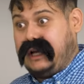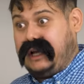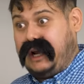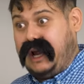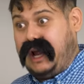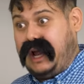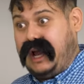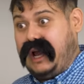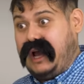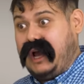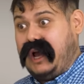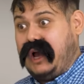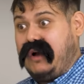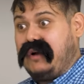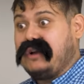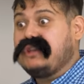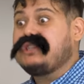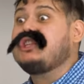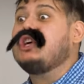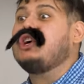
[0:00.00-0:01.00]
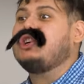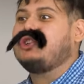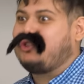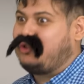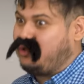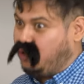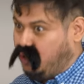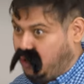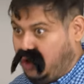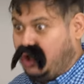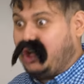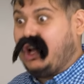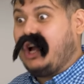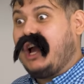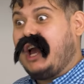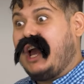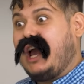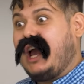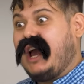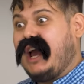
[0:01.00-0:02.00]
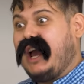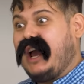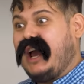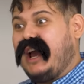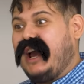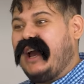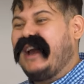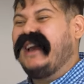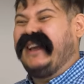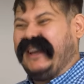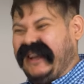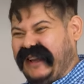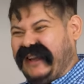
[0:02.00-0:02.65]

it out, it's the sword I had!